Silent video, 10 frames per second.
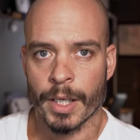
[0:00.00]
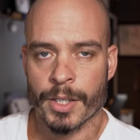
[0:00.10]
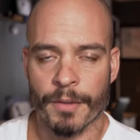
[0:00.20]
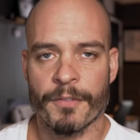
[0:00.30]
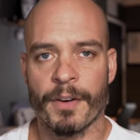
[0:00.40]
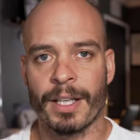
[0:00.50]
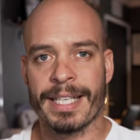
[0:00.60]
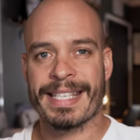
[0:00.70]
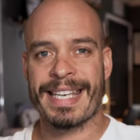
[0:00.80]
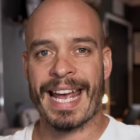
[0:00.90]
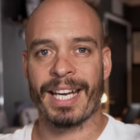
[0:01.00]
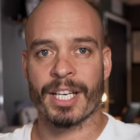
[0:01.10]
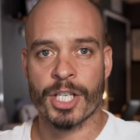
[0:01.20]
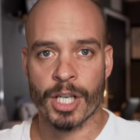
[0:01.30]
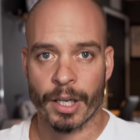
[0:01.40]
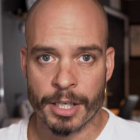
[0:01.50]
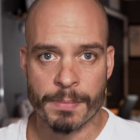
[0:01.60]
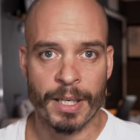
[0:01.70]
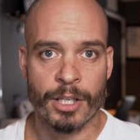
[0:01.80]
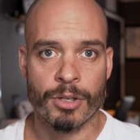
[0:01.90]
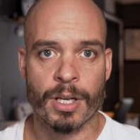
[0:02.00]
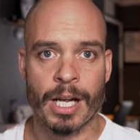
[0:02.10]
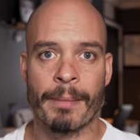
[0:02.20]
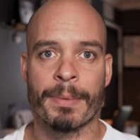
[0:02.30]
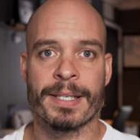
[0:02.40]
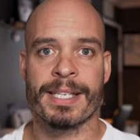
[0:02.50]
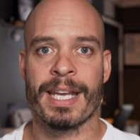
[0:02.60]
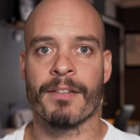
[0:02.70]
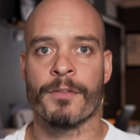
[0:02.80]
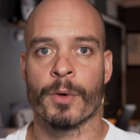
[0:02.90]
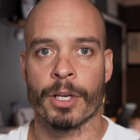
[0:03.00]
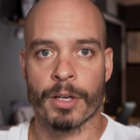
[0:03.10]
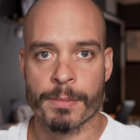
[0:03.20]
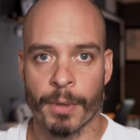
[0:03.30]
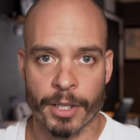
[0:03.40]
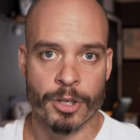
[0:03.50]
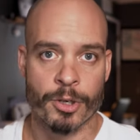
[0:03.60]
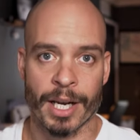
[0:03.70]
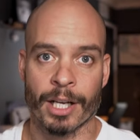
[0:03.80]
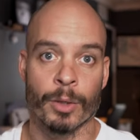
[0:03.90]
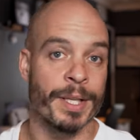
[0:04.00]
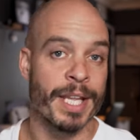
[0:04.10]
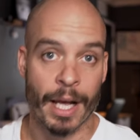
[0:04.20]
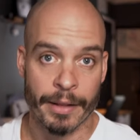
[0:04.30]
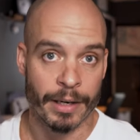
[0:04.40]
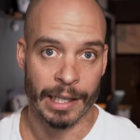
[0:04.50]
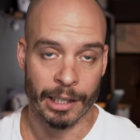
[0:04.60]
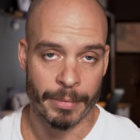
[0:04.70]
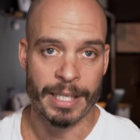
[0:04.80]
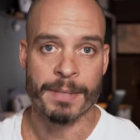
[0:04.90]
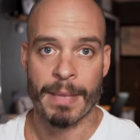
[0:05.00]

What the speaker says: So with fairly static shutter speed, you compensate for your exposure triangle with other elements,